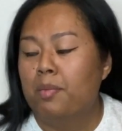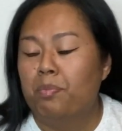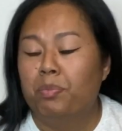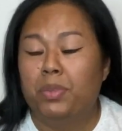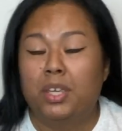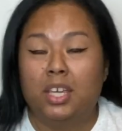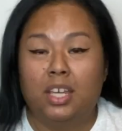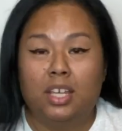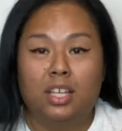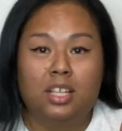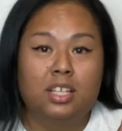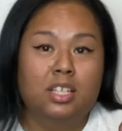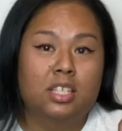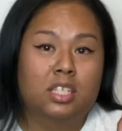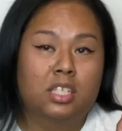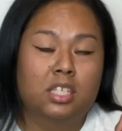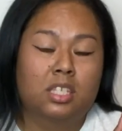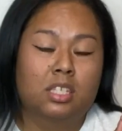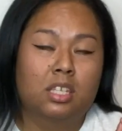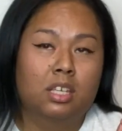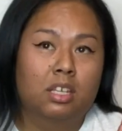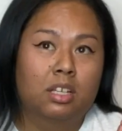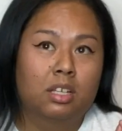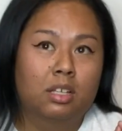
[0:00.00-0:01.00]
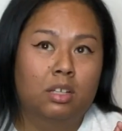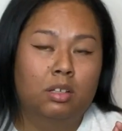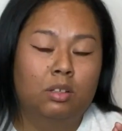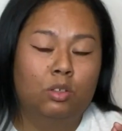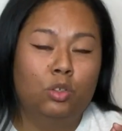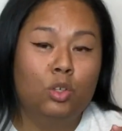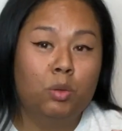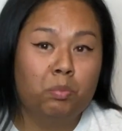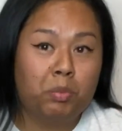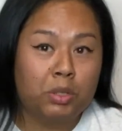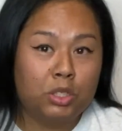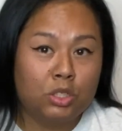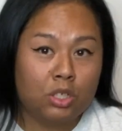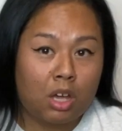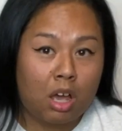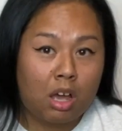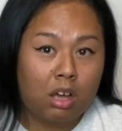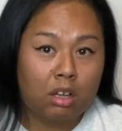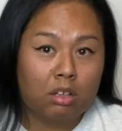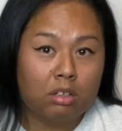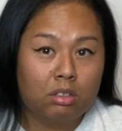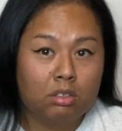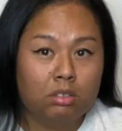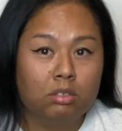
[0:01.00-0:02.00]
is numbachak,
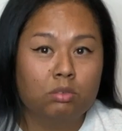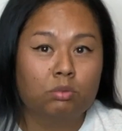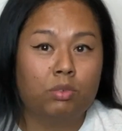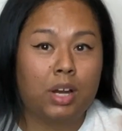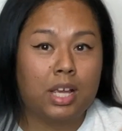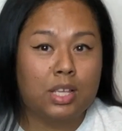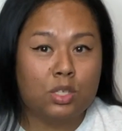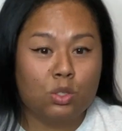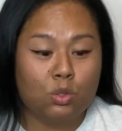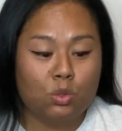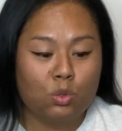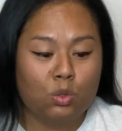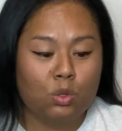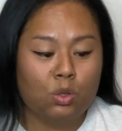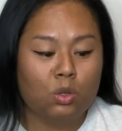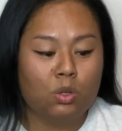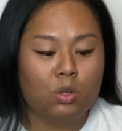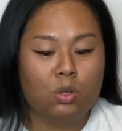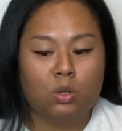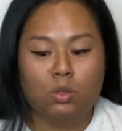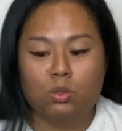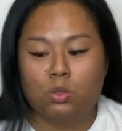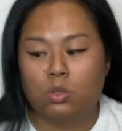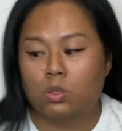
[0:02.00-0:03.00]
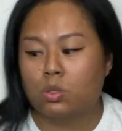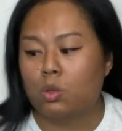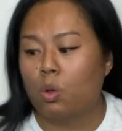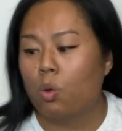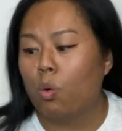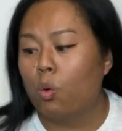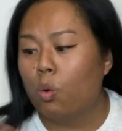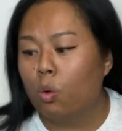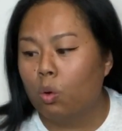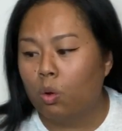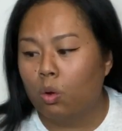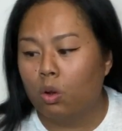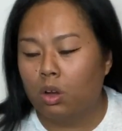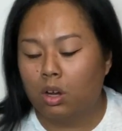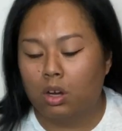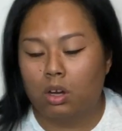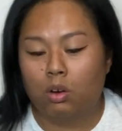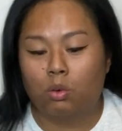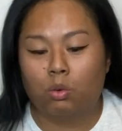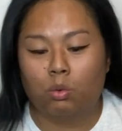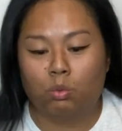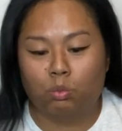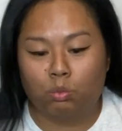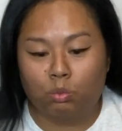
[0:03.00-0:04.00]
rice noodles,
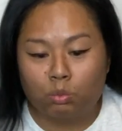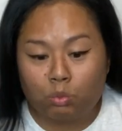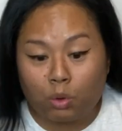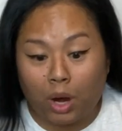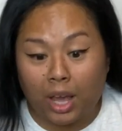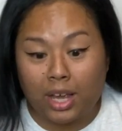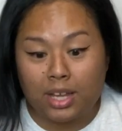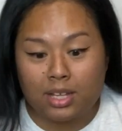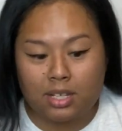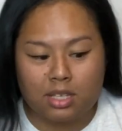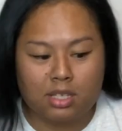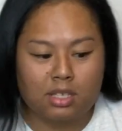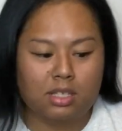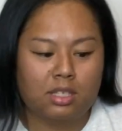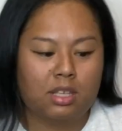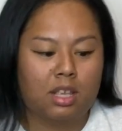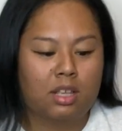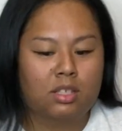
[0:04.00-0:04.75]
or rice.